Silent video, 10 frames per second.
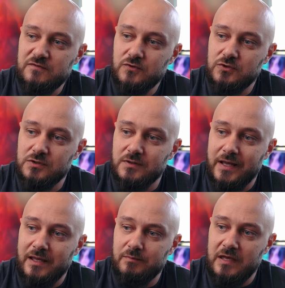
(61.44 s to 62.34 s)
you hear
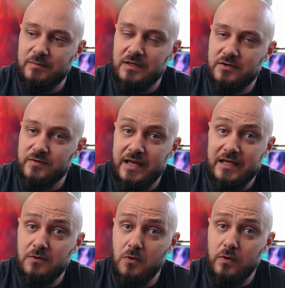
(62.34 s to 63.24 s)
a baby
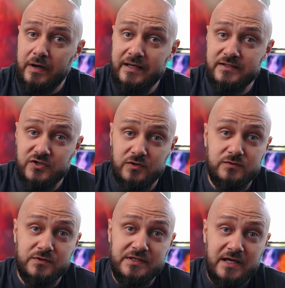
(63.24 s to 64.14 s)
crying or a
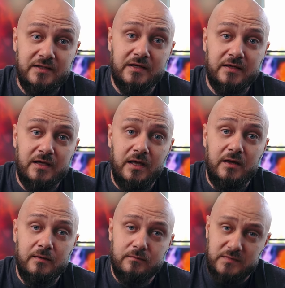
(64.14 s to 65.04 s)
toddler yelling,
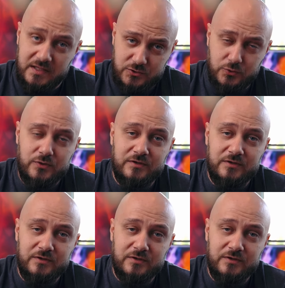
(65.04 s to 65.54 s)
that's totally